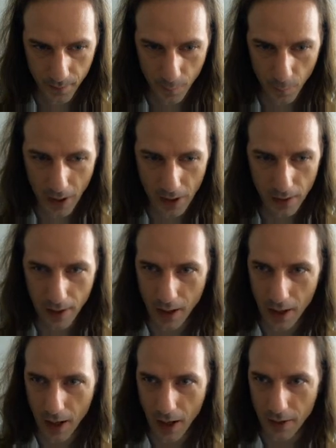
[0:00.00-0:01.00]
Well,
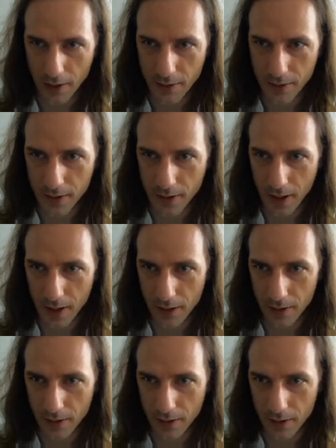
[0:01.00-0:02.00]
I don't see
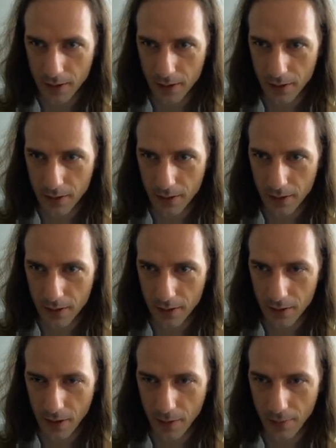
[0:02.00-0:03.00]
any.
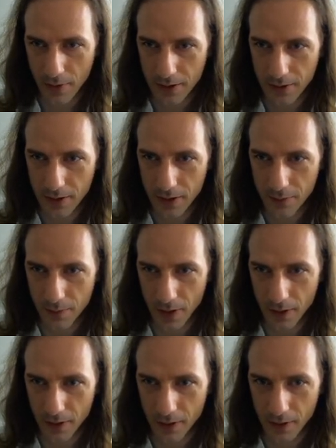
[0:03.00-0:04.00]
Do I press this
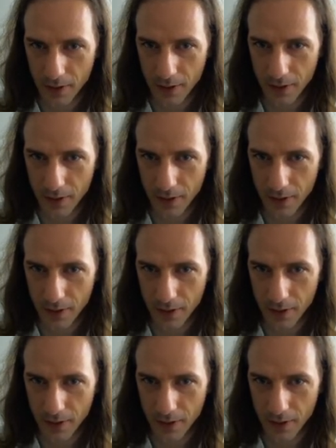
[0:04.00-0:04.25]
button?